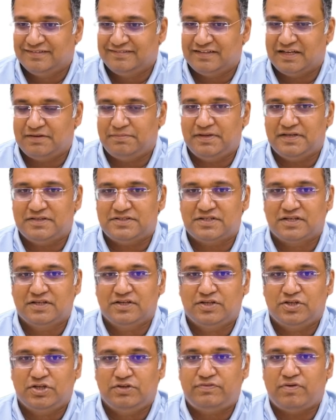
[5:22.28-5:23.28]
That means,
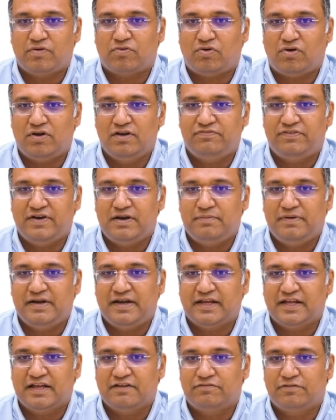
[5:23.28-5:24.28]
if you are qualified by
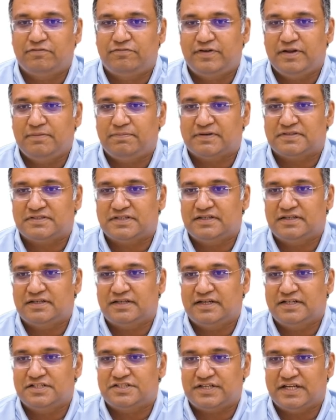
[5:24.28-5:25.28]
taking 50%
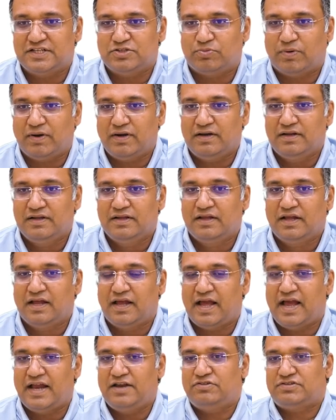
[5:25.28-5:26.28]
in stage 1
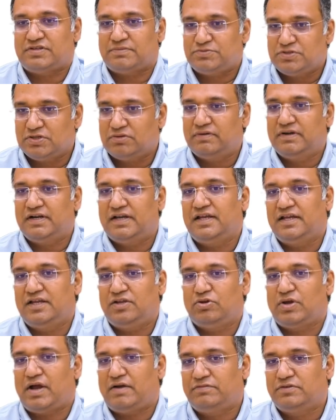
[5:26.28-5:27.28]
and you subsequently
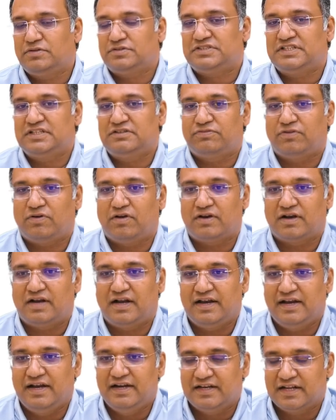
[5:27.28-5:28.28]
you have to sit for
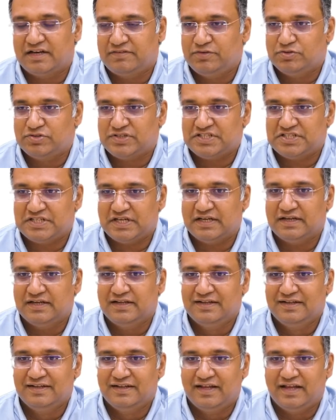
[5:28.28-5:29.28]
an interview session
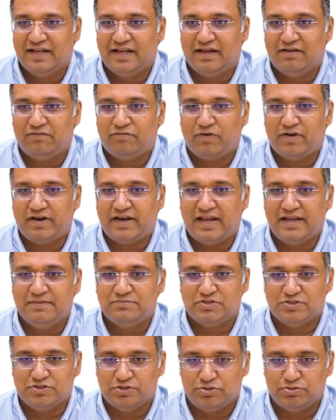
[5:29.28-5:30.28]
uh, for
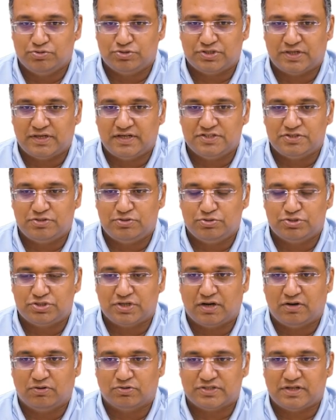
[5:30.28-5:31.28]
AIIMS institution,
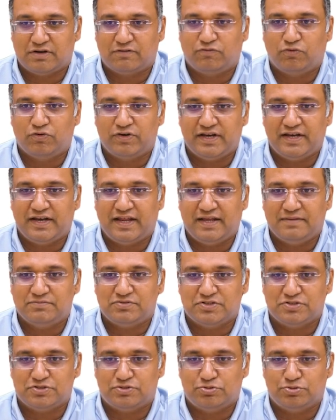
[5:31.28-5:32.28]
institution allows There are 14 AIIMS
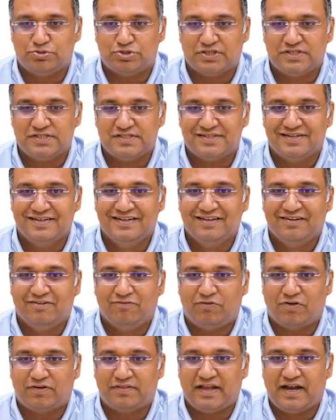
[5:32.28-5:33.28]
institutions.
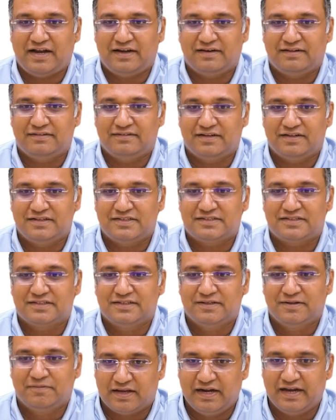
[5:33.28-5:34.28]
For that, there is
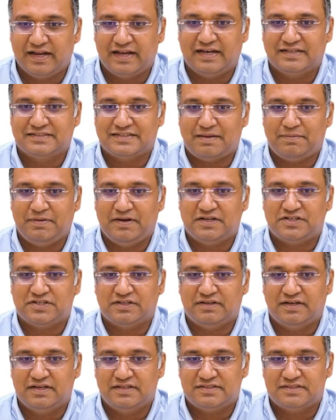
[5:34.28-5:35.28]
clinical
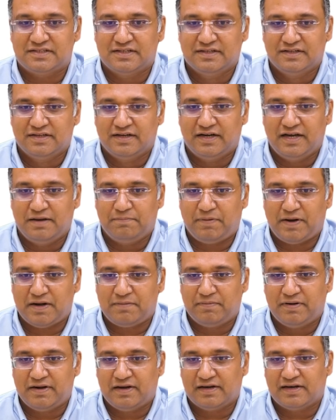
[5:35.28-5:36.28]
examination. There is
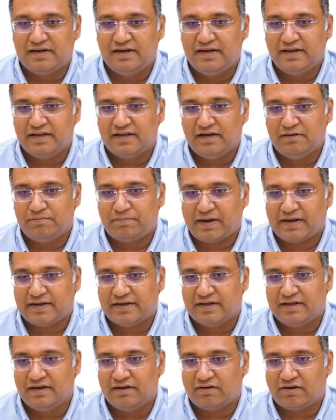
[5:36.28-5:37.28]
departmental, clinical,
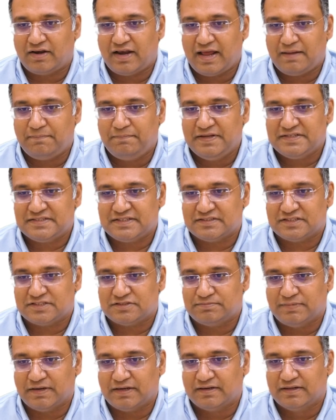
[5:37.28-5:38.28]
practical or lab-based
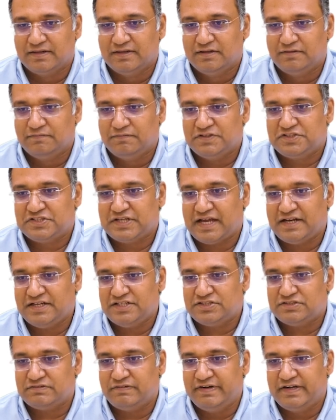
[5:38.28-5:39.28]
assessment which
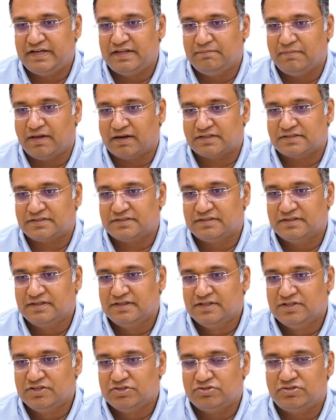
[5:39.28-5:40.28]
carries 20 marks.
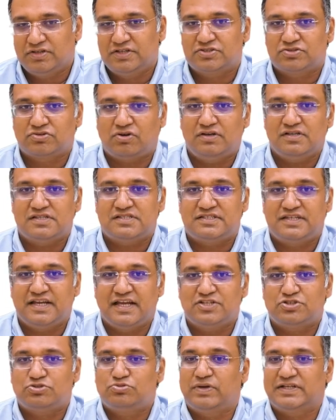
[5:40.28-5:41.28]
So, that is called
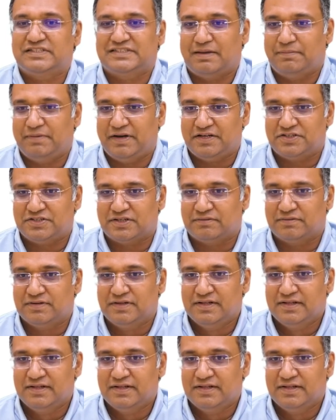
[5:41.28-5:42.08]
stage 2 examination.